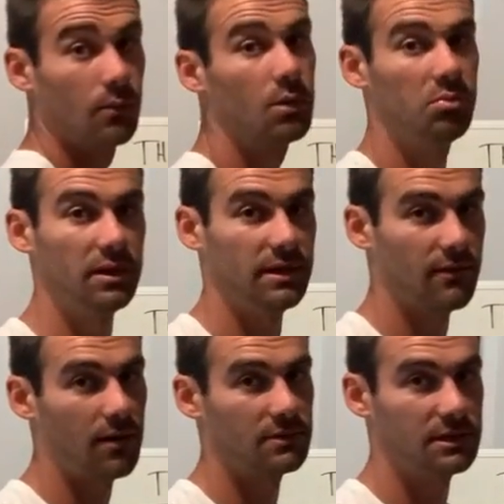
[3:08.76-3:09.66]
we believe,
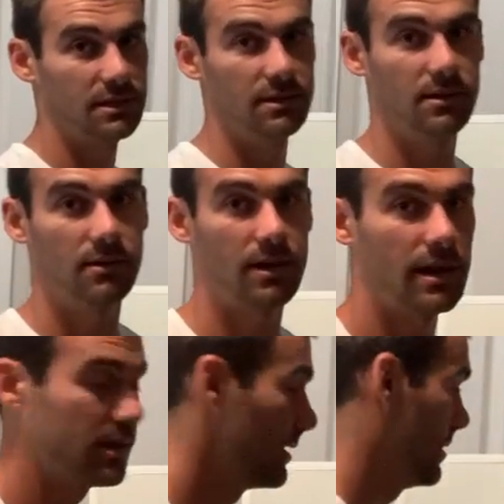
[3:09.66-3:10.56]
obviously.
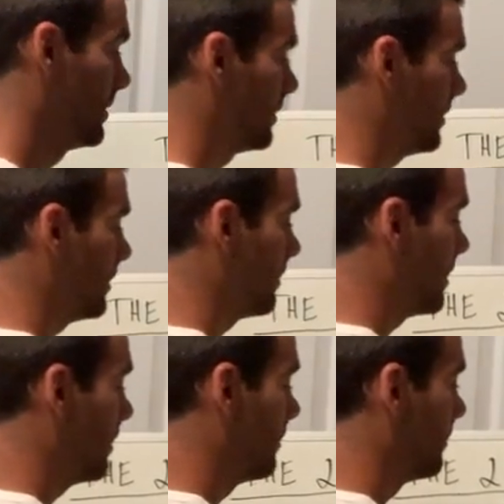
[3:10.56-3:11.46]
Okay. So here we
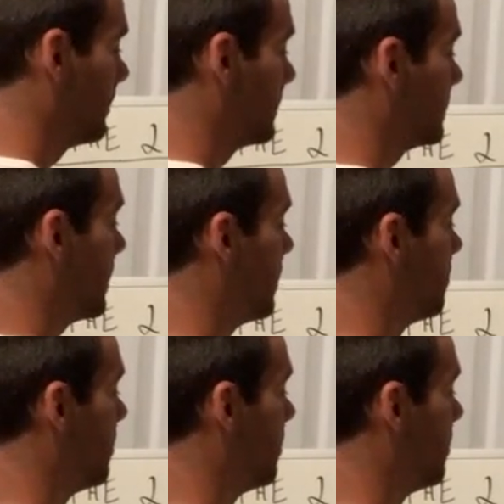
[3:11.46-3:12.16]
go. Let's go